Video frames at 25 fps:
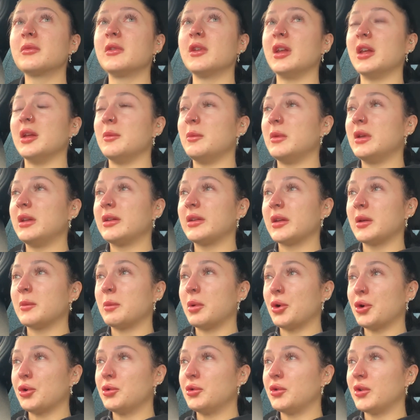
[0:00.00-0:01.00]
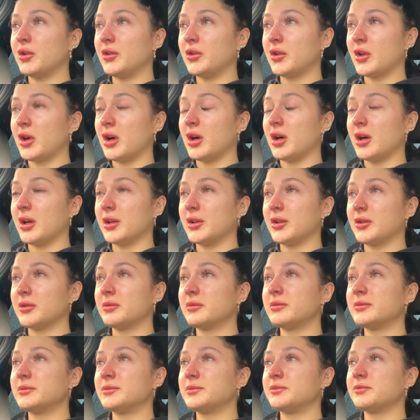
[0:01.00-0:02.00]
It means that posing's hard.
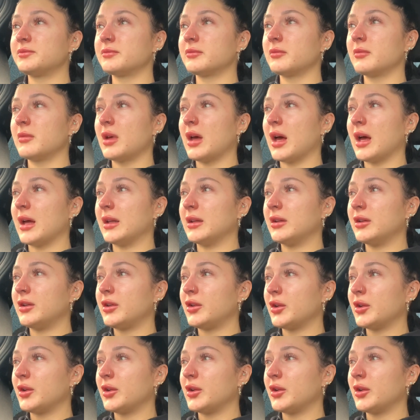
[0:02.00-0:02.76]
And